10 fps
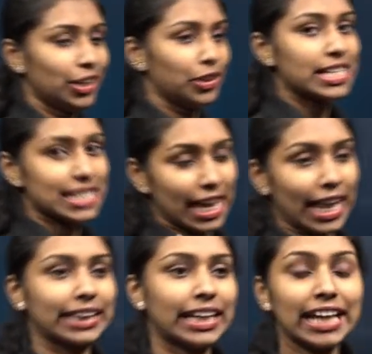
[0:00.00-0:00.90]
you can say
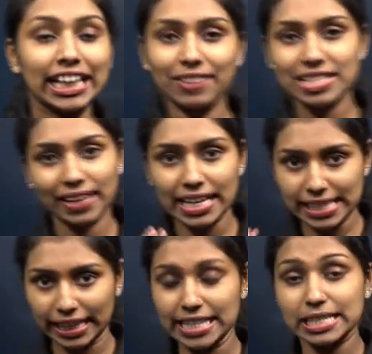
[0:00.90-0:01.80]
like that. Otherwise we can
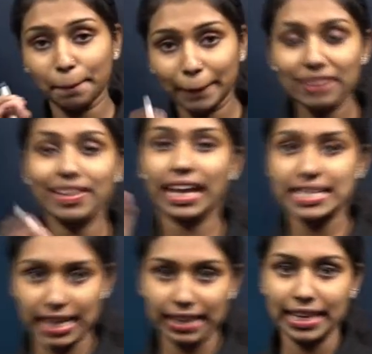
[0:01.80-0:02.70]
say that, simply we
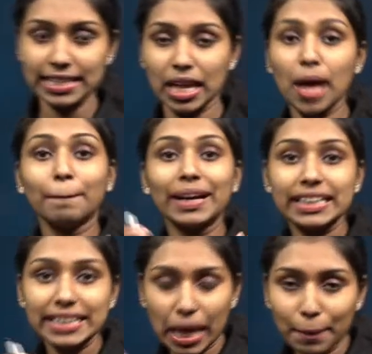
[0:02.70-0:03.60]
can say that by
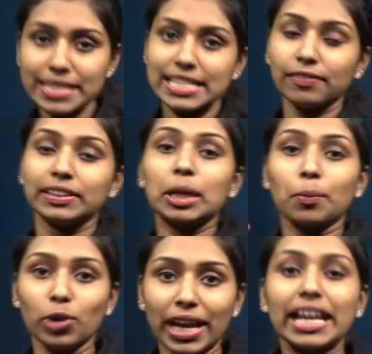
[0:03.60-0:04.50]
the name itself,
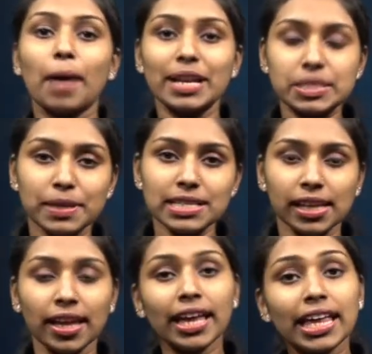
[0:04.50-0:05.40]
thermodynamics means
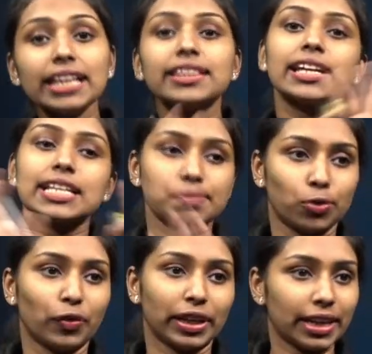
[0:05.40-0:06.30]
heat that is
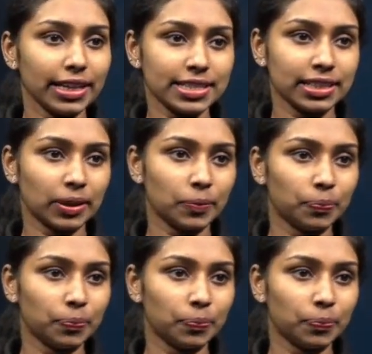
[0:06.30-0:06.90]
moving, right?